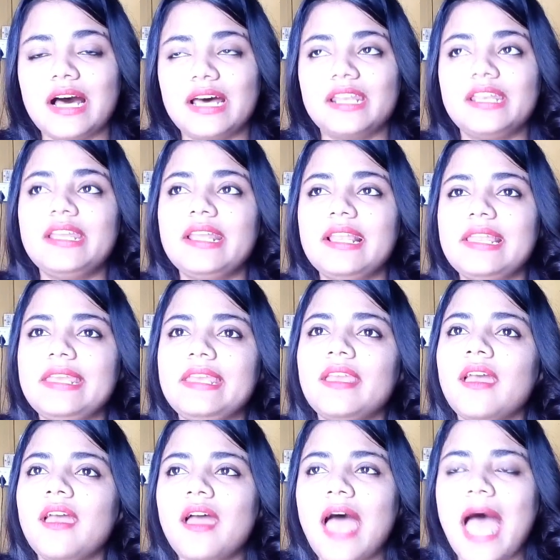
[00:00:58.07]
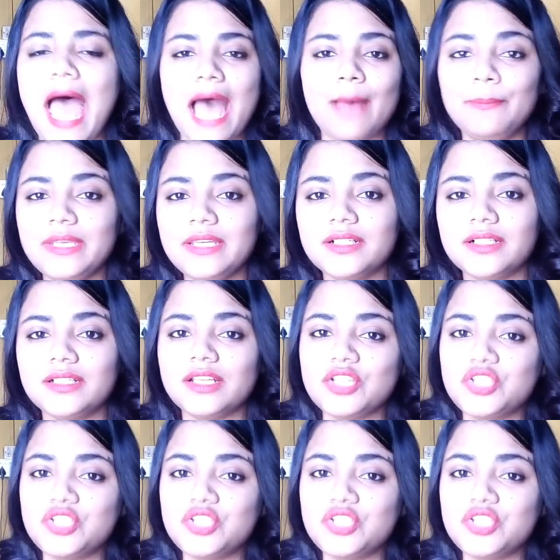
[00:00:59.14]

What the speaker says: a really happy girl,